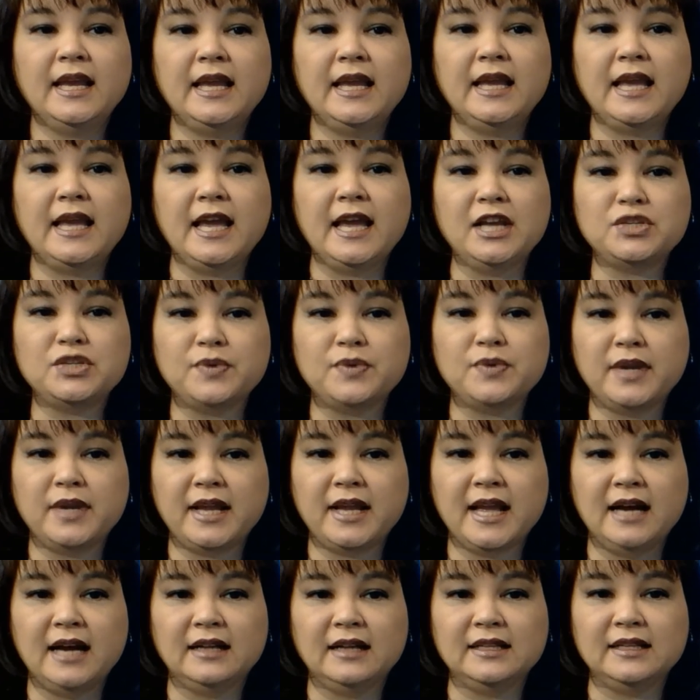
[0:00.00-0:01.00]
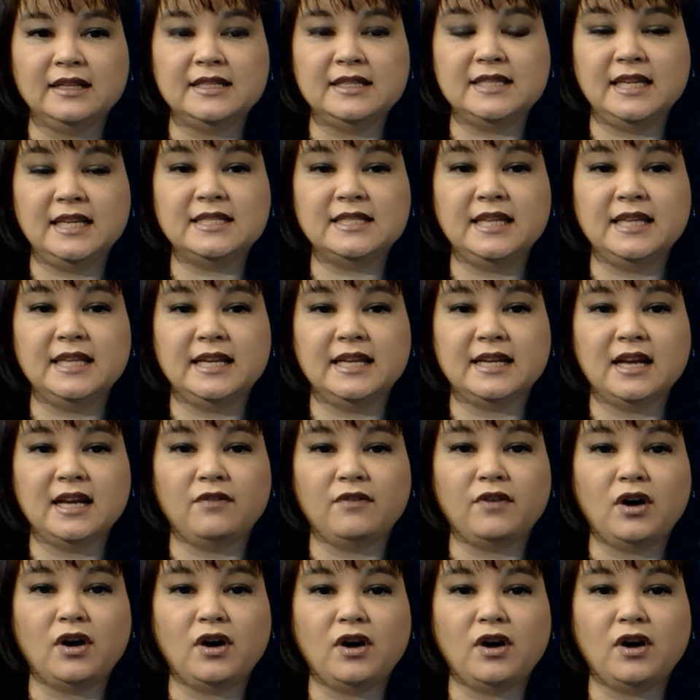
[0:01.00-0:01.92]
Entering hell is easy enough.